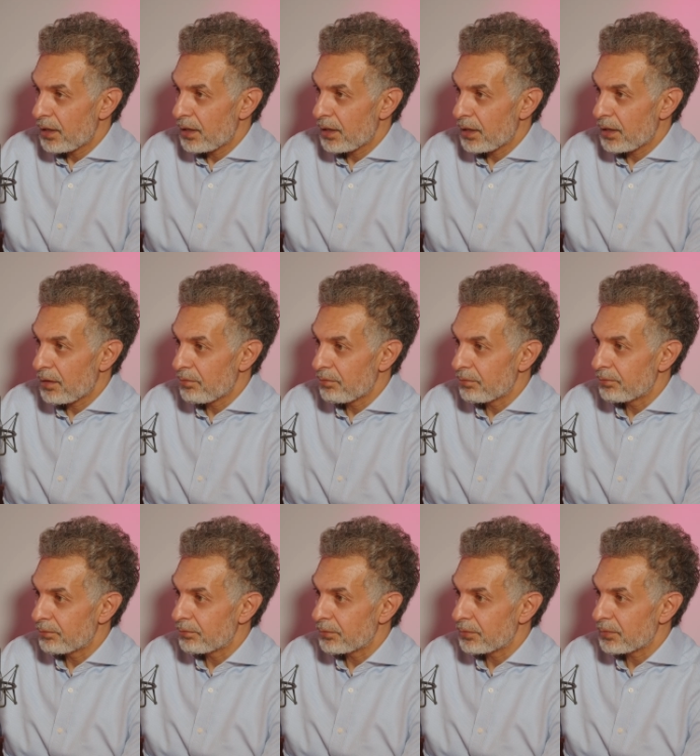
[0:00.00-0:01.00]
a
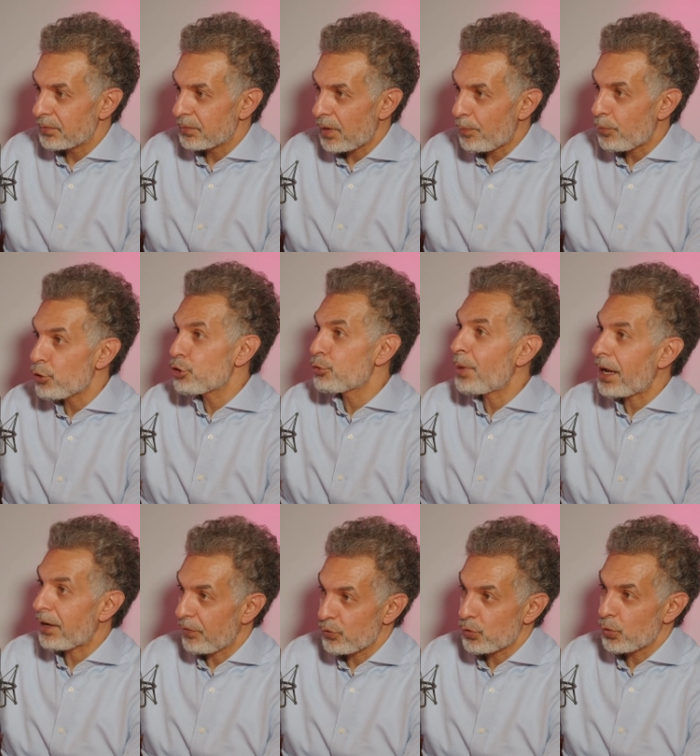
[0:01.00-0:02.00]

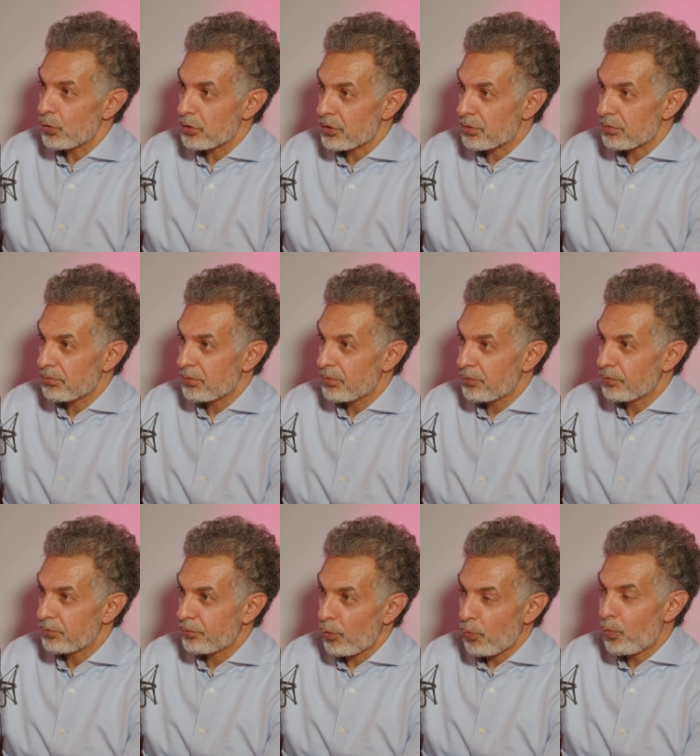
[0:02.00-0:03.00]
pushback of sorts
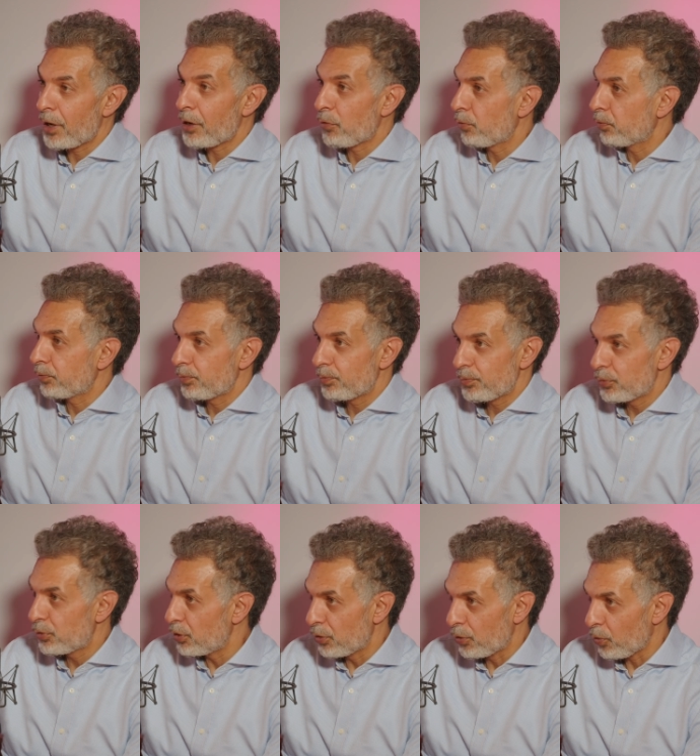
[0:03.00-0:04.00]
from one or
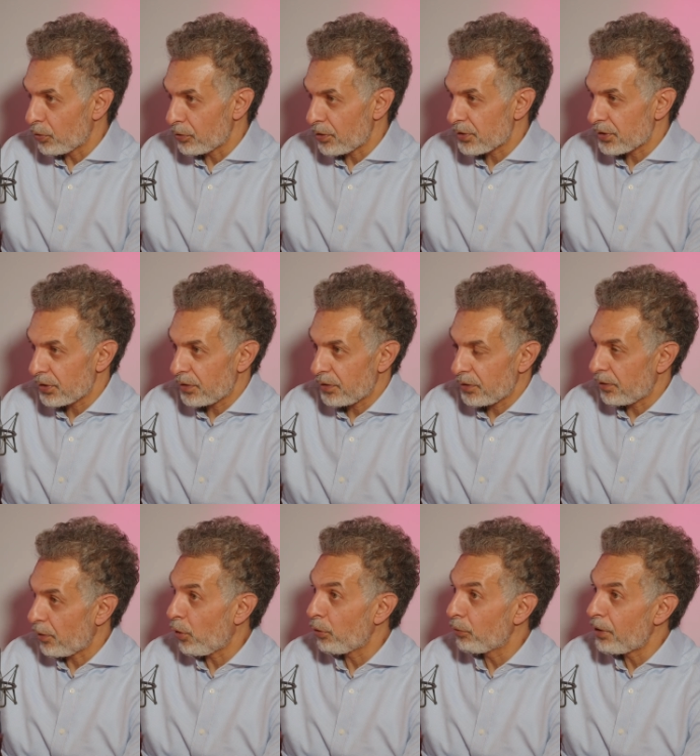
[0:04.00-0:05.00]
two quarters
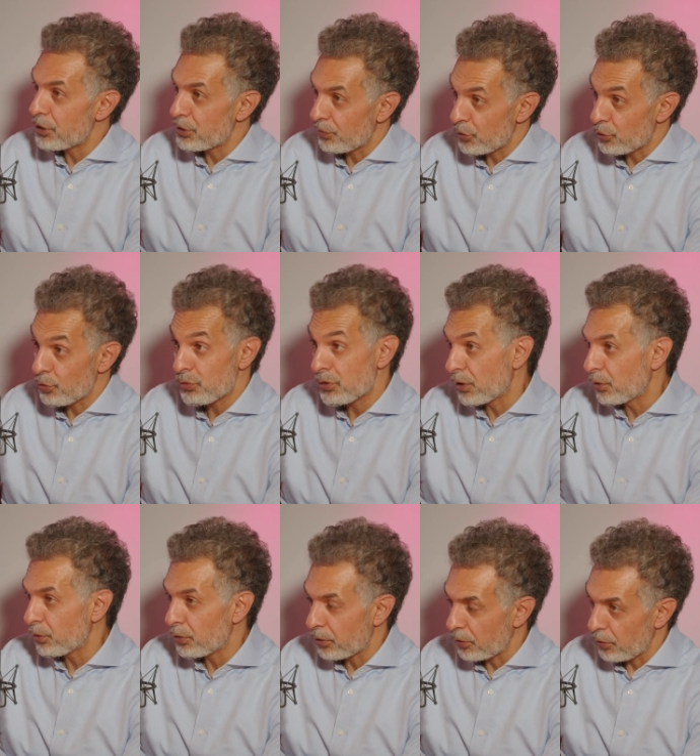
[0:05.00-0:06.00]
on a whole range of issues,
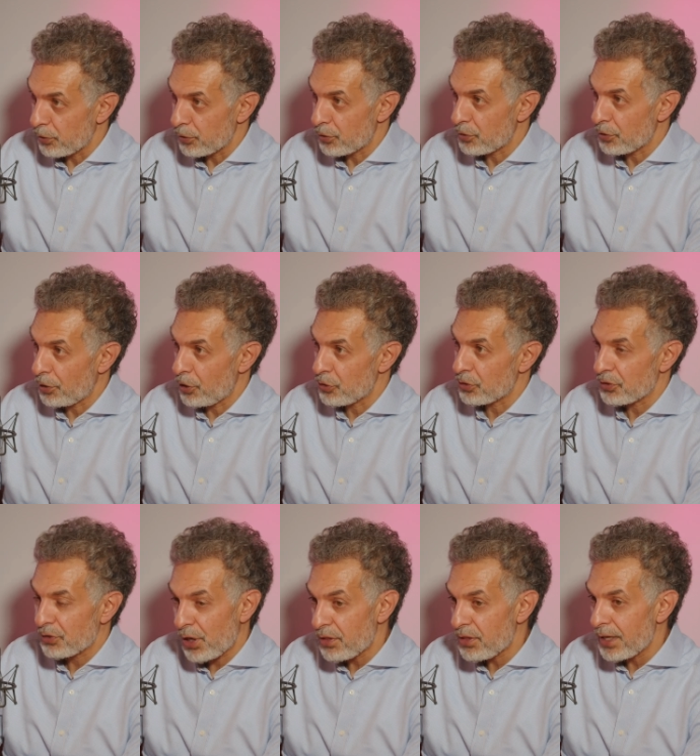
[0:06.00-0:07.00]
including girls'
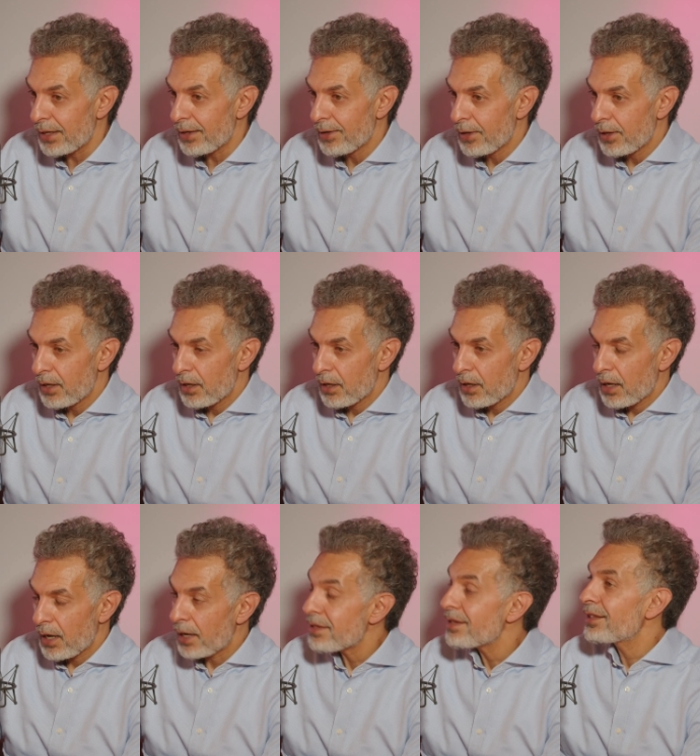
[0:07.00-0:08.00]
education. So I think
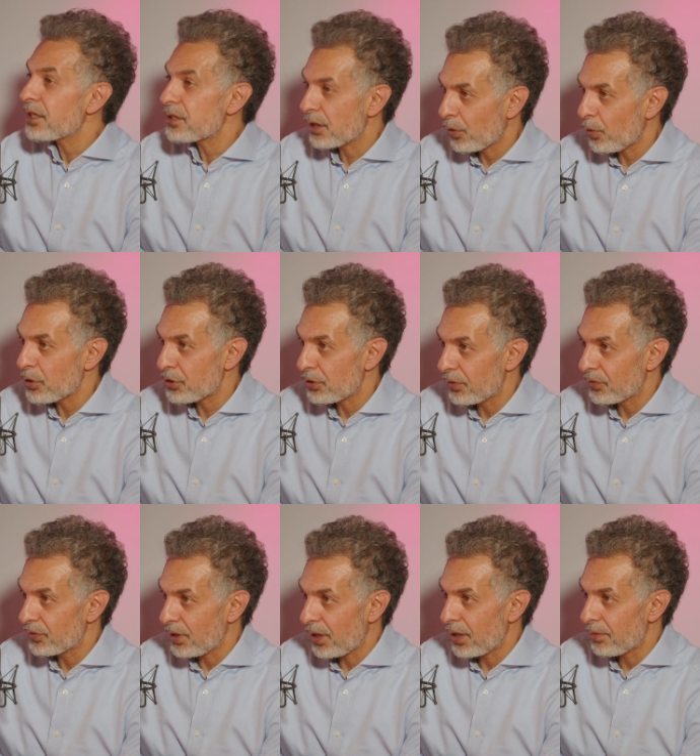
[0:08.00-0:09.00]
that's a question
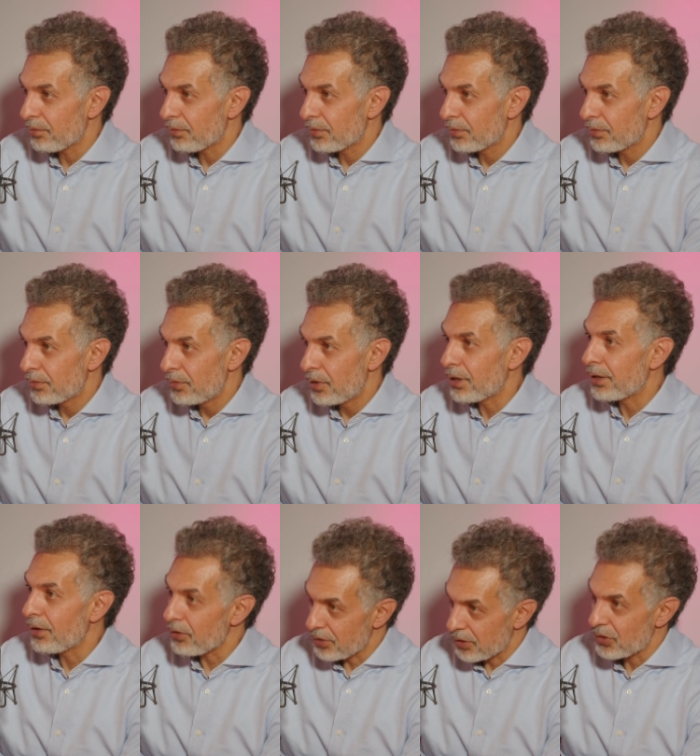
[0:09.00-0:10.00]
of time. You
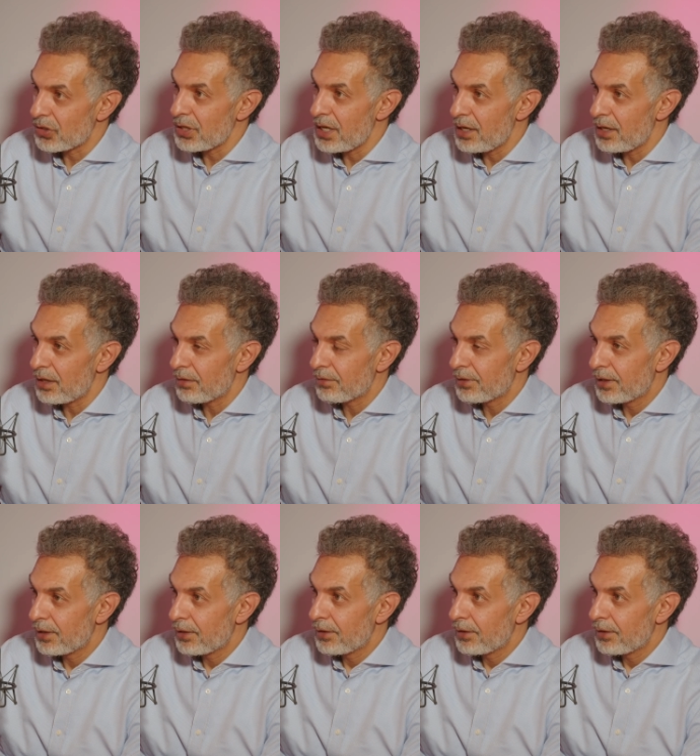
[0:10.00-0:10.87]
cannot see